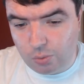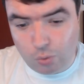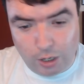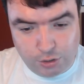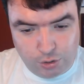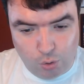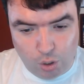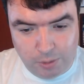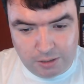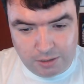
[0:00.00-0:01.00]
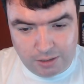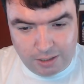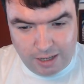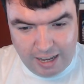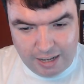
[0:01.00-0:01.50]
Roger Corman,
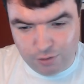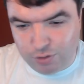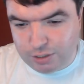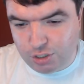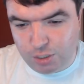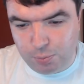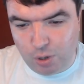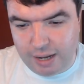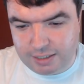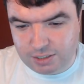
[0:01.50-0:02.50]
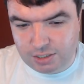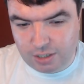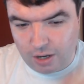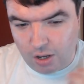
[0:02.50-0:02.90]
and Vincent Price,